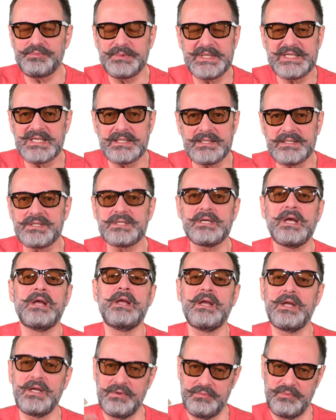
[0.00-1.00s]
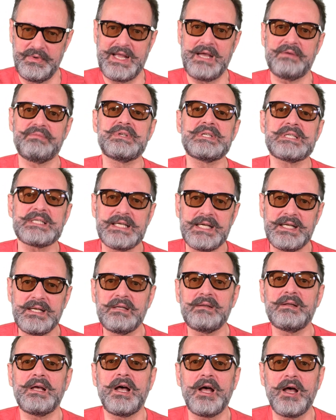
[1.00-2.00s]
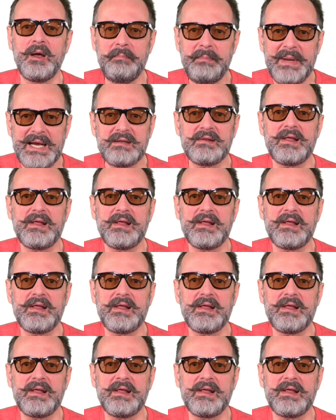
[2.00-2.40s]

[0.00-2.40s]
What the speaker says: reasons, we haven't seen big